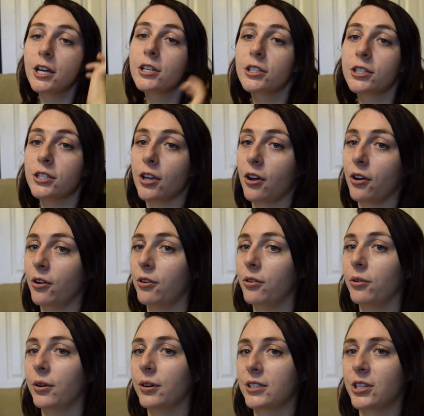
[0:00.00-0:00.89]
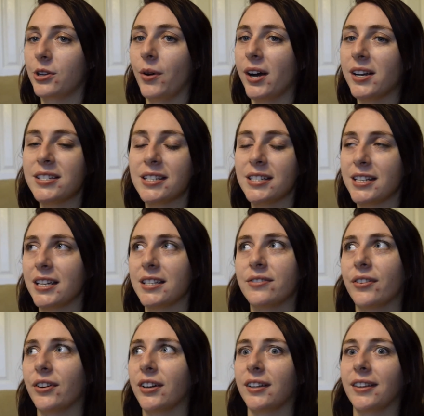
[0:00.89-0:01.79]
so to us it
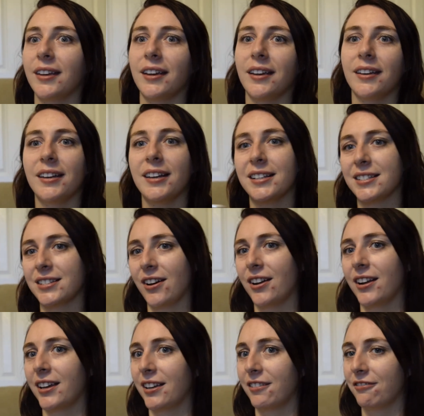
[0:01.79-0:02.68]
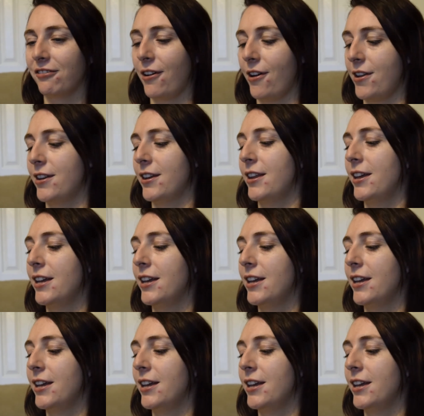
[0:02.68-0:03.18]
tastes very like exotic and fun.